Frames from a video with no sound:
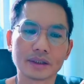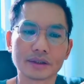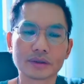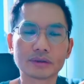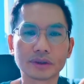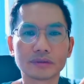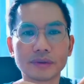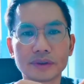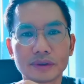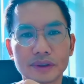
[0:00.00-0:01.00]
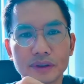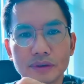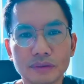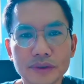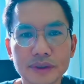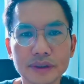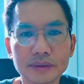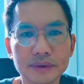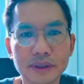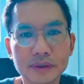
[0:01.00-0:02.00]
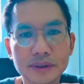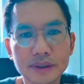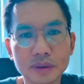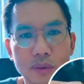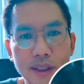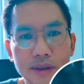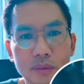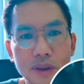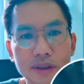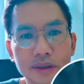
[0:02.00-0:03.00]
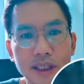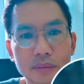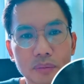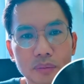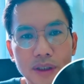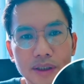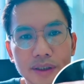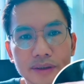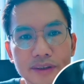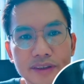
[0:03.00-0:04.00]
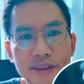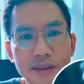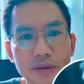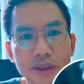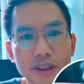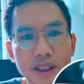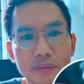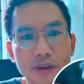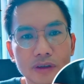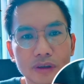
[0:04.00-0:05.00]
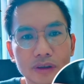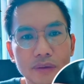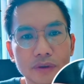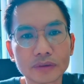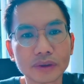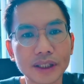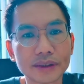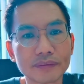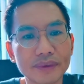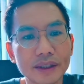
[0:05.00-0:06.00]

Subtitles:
So the first thing you see the wire like the skin already came off like the